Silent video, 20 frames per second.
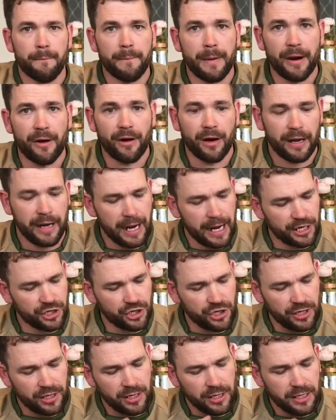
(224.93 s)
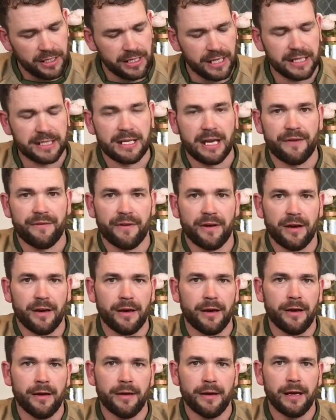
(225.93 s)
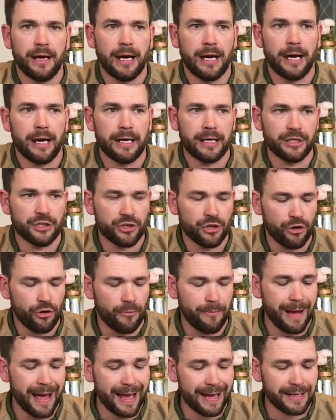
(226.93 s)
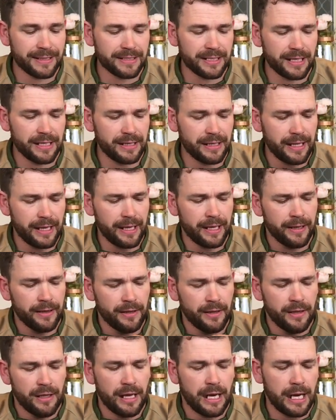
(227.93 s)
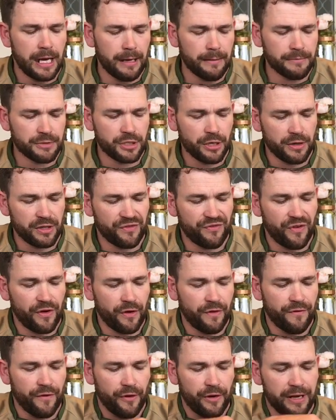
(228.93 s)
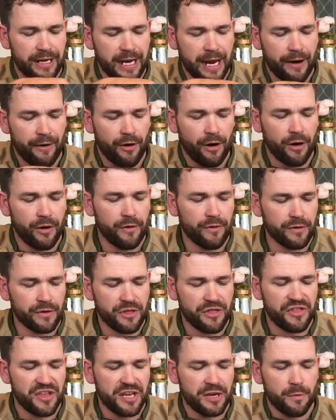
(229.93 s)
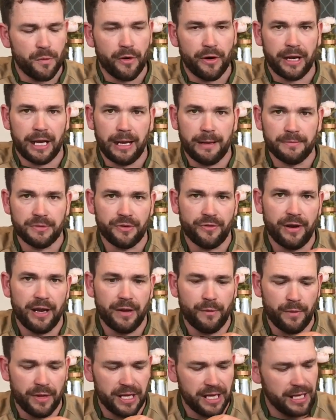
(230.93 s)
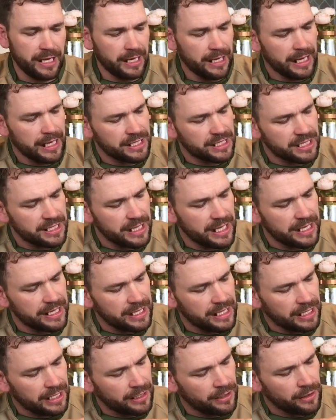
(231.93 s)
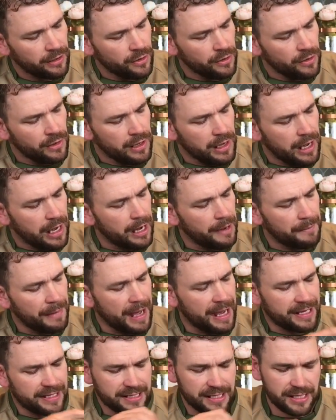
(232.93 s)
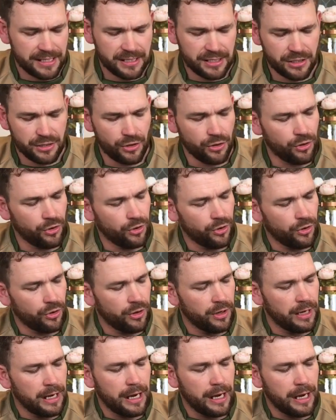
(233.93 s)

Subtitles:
barrel and action does have a internal magazine there, so it's very, very narrow and thin where it comes around, where you can get to there. You can access your